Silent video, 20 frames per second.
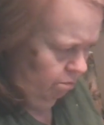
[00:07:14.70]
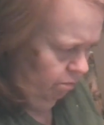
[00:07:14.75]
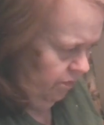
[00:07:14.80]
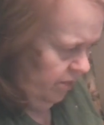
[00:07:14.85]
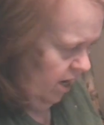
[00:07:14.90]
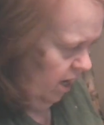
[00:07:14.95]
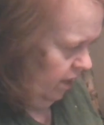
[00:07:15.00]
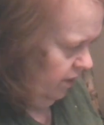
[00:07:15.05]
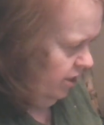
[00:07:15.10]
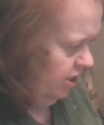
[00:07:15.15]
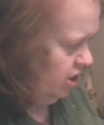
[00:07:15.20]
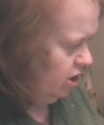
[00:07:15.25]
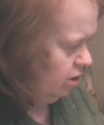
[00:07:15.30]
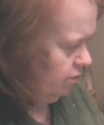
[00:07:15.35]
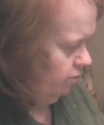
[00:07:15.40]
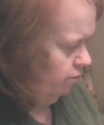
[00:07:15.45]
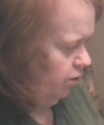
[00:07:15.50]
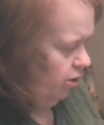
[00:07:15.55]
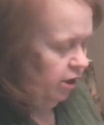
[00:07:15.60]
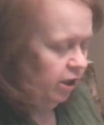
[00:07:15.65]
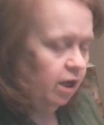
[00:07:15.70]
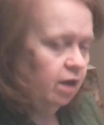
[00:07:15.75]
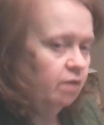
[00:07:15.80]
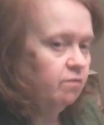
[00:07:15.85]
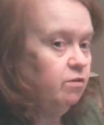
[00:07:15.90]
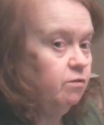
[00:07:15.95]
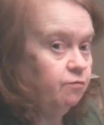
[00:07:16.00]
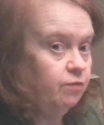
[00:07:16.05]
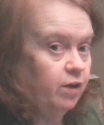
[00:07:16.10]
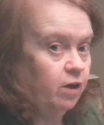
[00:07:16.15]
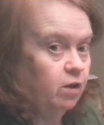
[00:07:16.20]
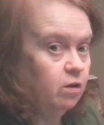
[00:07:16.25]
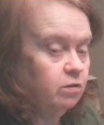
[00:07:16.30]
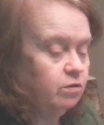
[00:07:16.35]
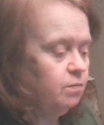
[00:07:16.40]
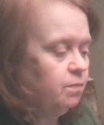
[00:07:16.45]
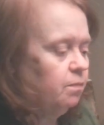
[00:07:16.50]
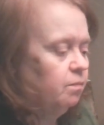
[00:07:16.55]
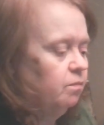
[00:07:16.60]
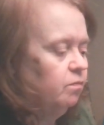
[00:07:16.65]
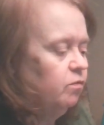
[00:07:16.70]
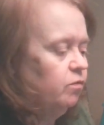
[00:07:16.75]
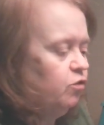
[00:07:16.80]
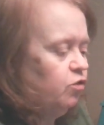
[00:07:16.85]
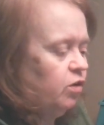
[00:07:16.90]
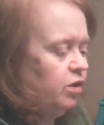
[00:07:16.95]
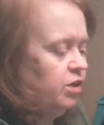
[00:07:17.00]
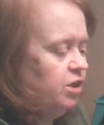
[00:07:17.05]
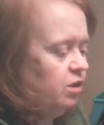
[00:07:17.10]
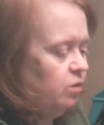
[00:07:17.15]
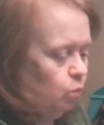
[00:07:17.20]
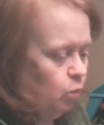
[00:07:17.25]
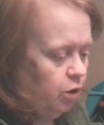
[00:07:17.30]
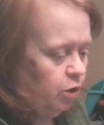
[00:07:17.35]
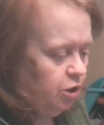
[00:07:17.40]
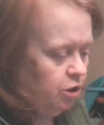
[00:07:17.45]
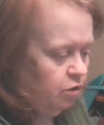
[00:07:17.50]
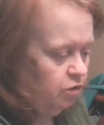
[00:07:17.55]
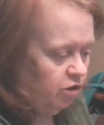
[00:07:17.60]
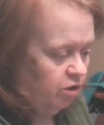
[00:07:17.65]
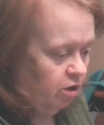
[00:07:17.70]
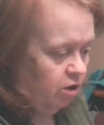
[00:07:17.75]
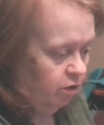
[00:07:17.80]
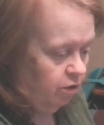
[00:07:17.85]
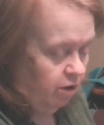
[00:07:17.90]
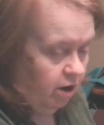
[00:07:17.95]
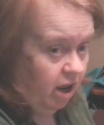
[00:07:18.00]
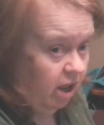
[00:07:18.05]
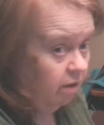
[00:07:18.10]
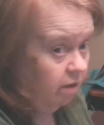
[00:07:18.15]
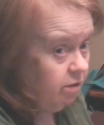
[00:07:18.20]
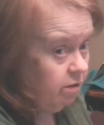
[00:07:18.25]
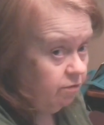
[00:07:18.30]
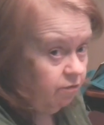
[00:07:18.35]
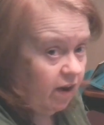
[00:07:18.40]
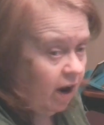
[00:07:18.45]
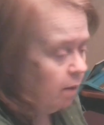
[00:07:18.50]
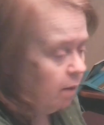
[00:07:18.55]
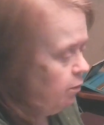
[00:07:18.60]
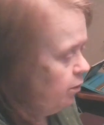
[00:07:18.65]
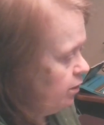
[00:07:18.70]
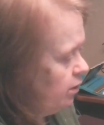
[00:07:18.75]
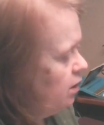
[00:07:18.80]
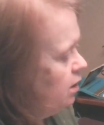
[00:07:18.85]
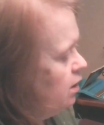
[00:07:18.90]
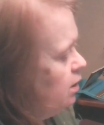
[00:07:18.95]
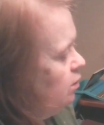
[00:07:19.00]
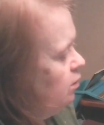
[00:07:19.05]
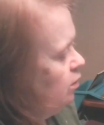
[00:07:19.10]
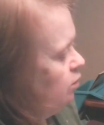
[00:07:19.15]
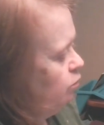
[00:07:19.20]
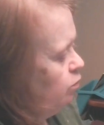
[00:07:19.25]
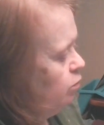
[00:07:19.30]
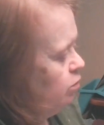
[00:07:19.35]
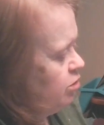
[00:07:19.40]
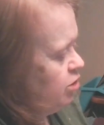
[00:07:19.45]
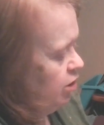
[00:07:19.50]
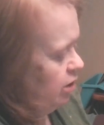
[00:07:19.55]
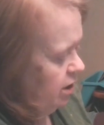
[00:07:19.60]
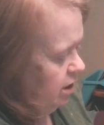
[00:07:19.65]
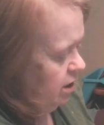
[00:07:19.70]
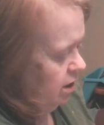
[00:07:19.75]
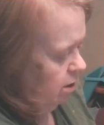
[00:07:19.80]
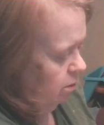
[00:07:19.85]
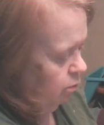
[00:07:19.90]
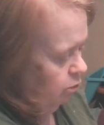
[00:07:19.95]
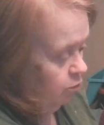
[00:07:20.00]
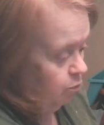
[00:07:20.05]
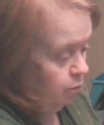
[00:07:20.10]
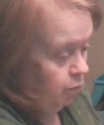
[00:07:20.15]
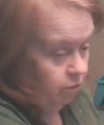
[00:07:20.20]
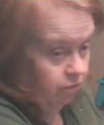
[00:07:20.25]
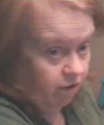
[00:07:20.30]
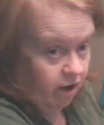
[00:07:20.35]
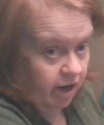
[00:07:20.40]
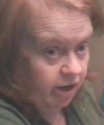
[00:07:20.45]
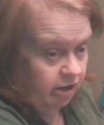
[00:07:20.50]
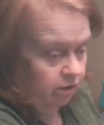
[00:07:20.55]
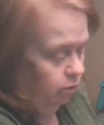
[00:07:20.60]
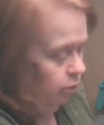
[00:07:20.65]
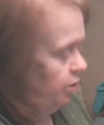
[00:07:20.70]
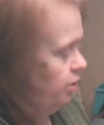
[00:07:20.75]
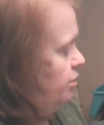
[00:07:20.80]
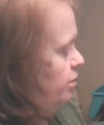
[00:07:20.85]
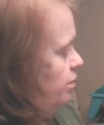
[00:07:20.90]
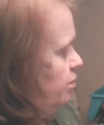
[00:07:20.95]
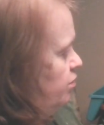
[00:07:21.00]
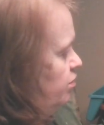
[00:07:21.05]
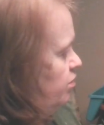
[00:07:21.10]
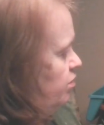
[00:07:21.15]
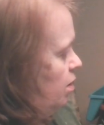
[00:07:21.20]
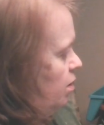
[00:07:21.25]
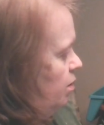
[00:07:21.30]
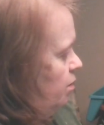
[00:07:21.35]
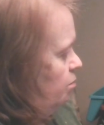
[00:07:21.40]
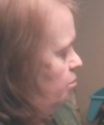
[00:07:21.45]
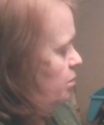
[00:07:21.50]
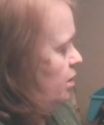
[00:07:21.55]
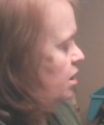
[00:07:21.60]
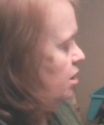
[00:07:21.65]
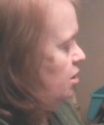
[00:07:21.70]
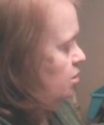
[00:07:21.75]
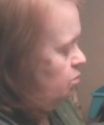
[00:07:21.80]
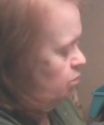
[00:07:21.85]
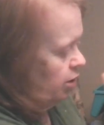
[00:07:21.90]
now this is a very heavy felt, so I didn't want to use another heavy fabric. Fortunately, I was provided with this medium